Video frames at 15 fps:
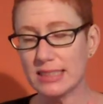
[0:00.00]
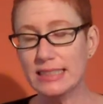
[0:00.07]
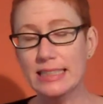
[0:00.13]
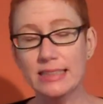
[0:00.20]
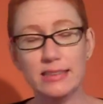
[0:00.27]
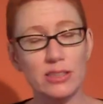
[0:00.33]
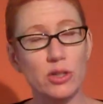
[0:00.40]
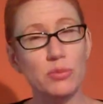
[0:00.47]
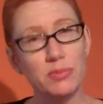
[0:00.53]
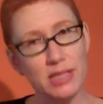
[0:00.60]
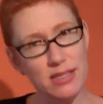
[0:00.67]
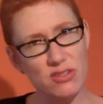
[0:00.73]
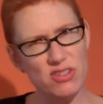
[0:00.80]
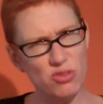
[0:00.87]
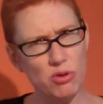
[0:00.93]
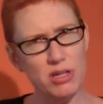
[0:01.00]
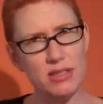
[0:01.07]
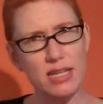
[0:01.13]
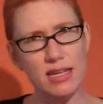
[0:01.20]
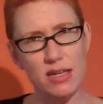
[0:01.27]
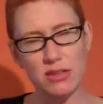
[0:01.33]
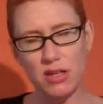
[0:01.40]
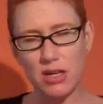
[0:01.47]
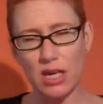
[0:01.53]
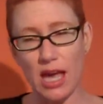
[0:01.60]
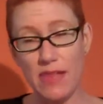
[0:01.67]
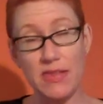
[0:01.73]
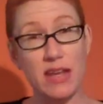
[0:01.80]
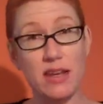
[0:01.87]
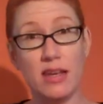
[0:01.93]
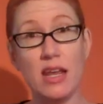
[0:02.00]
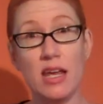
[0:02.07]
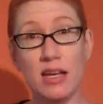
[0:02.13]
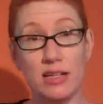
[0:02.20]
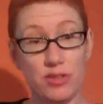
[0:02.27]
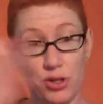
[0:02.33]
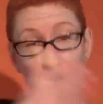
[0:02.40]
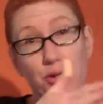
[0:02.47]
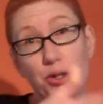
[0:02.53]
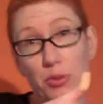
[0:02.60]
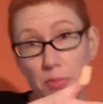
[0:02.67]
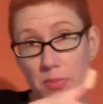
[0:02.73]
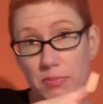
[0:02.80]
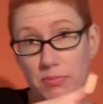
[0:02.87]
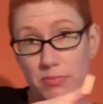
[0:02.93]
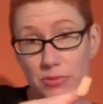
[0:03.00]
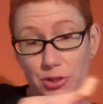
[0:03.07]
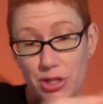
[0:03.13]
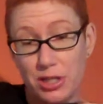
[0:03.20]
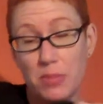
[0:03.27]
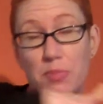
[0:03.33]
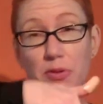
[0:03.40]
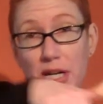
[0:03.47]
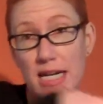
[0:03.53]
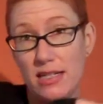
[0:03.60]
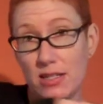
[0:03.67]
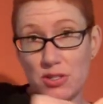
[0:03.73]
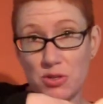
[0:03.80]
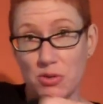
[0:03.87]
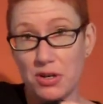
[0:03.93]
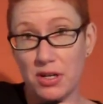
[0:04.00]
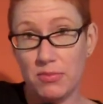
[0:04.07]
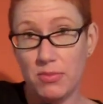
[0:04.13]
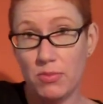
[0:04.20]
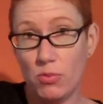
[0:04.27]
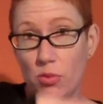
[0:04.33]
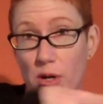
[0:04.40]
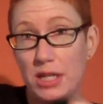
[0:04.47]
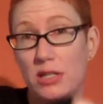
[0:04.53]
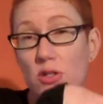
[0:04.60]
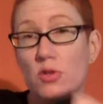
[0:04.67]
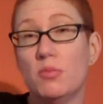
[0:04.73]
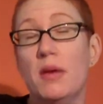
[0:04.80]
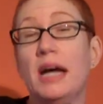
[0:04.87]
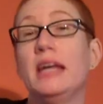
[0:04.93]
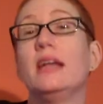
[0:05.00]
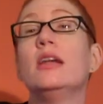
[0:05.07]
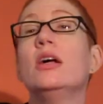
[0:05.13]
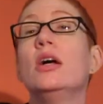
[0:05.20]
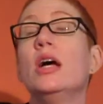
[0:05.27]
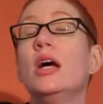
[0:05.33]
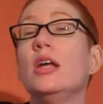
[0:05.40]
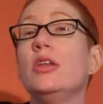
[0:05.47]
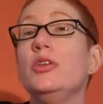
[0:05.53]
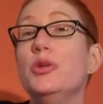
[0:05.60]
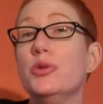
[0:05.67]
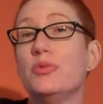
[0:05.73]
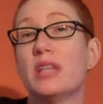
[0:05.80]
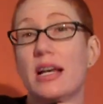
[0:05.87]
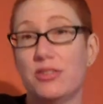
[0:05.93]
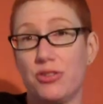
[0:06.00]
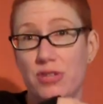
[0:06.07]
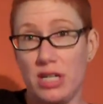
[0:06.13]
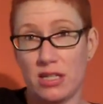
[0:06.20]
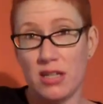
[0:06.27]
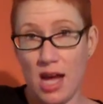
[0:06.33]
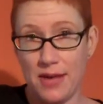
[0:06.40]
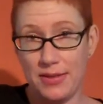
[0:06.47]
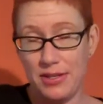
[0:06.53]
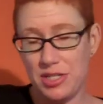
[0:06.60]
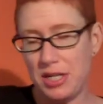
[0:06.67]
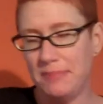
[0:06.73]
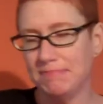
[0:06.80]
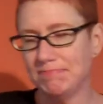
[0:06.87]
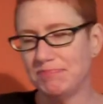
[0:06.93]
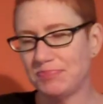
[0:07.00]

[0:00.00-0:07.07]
And so let's just sort of take a look, and then as a group, you're going to brainstorm what you might use as your technology.